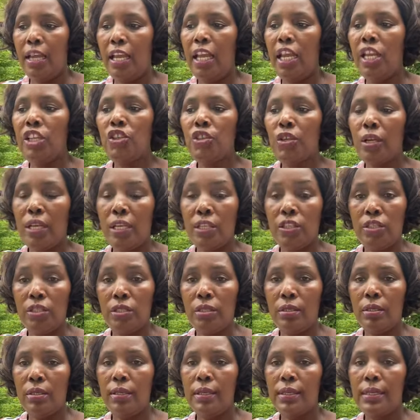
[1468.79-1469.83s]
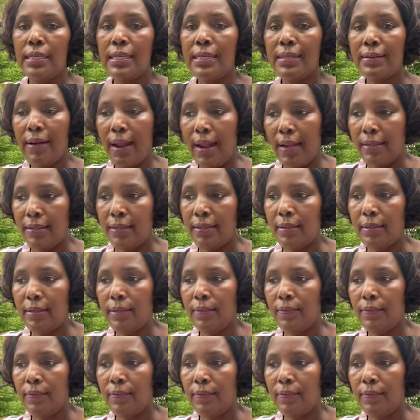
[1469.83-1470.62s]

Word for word: Education Grant.